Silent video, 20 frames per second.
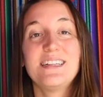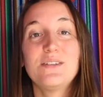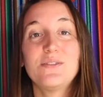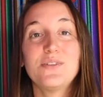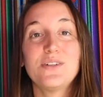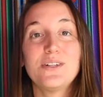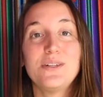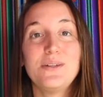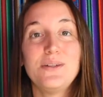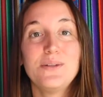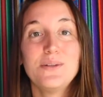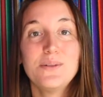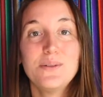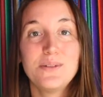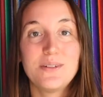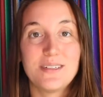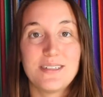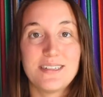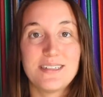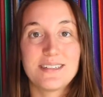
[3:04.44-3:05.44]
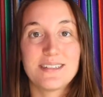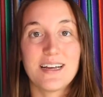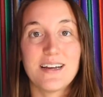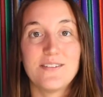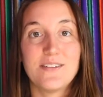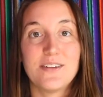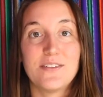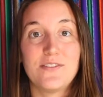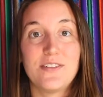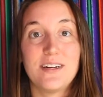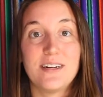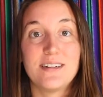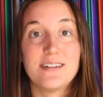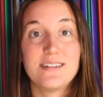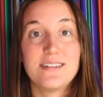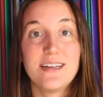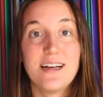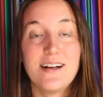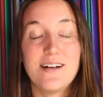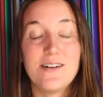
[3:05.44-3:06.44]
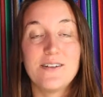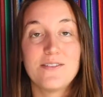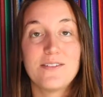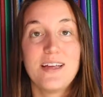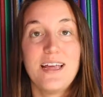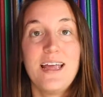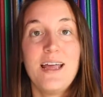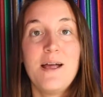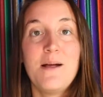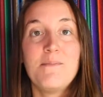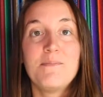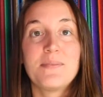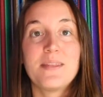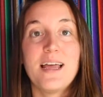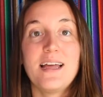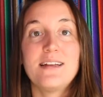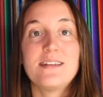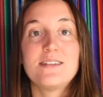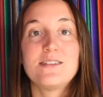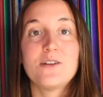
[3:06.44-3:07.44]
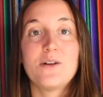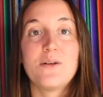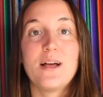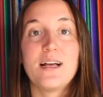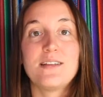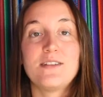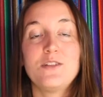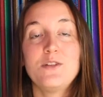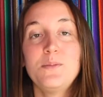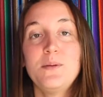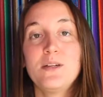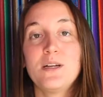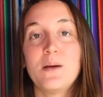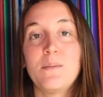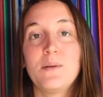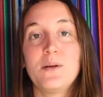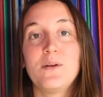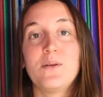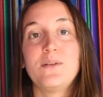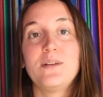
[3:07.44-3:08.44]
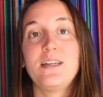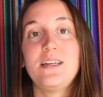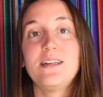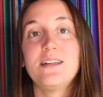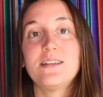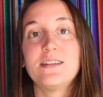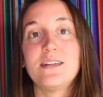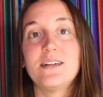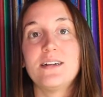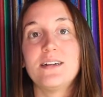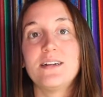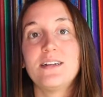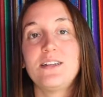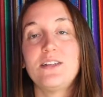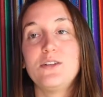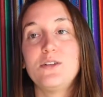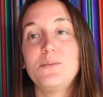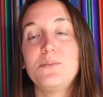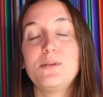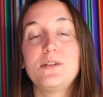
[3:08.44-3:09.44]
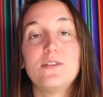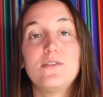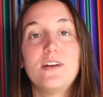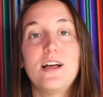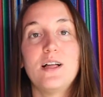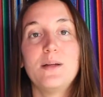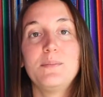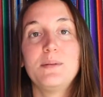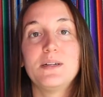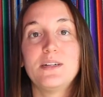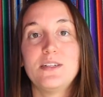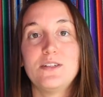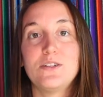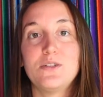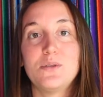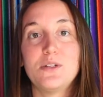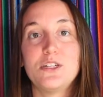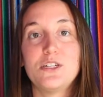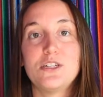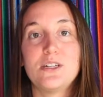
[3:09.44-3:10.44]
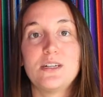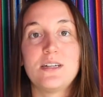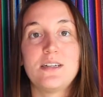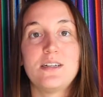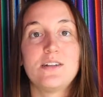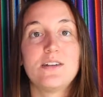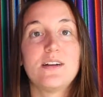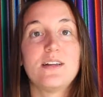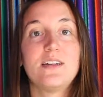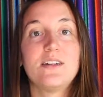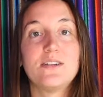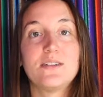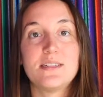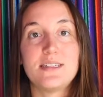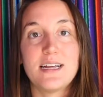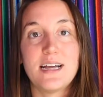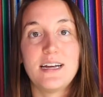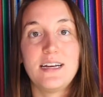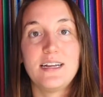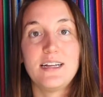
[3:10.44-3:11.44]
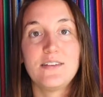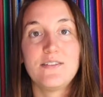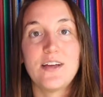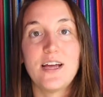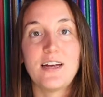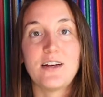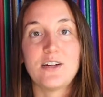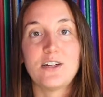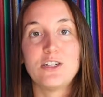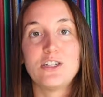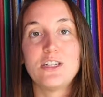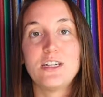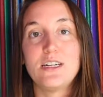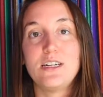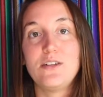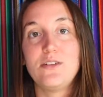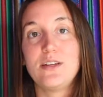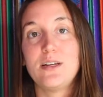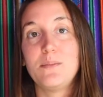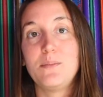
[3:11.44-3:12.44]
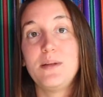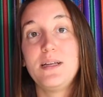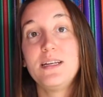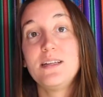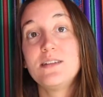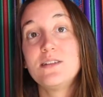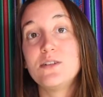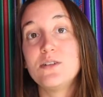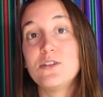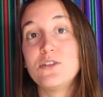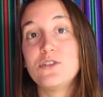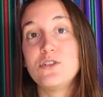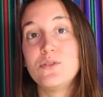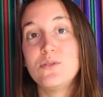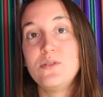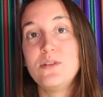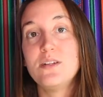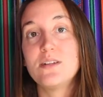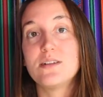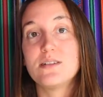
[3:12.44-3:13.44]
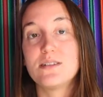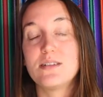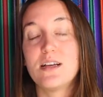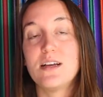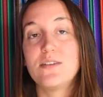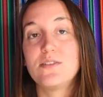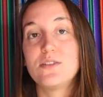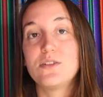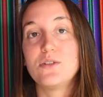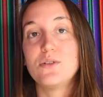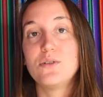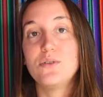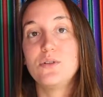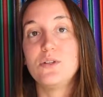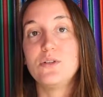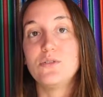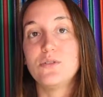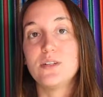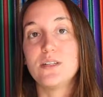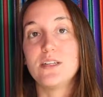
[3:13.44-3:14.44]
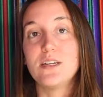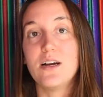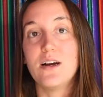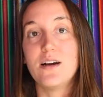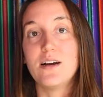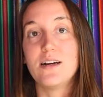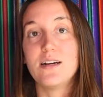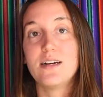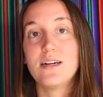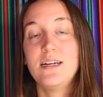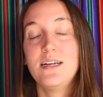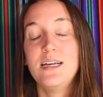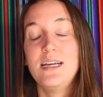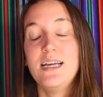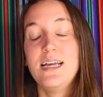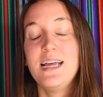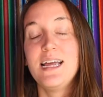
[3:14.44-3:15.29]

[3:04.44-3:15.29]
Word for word: That's for you to discover for yourself. And so, as you become your own healer, you develop your intuition, your understanding of energy, and you can begin to attune yourself to who you really are.